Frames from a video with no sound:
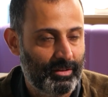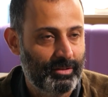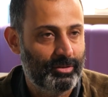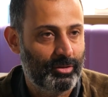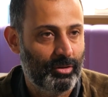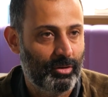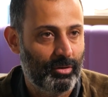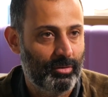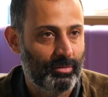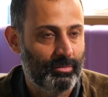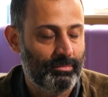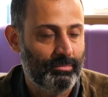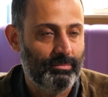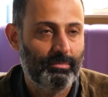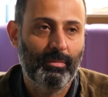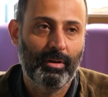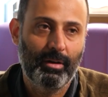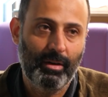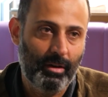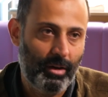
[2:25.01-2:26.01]
So
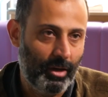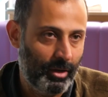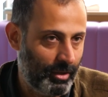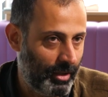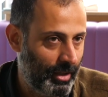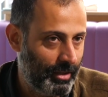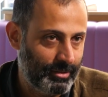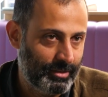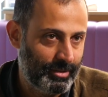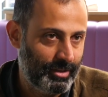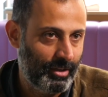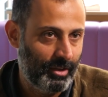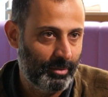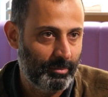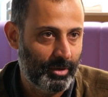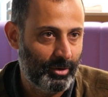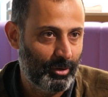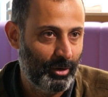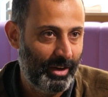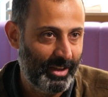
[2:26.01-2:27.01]
I can say
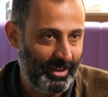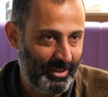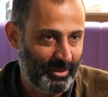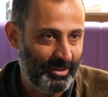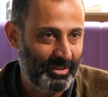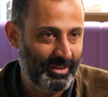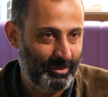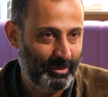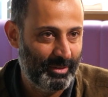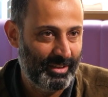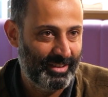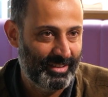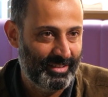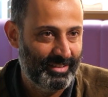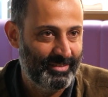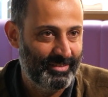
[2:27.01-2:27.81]
I'm a collector in a way.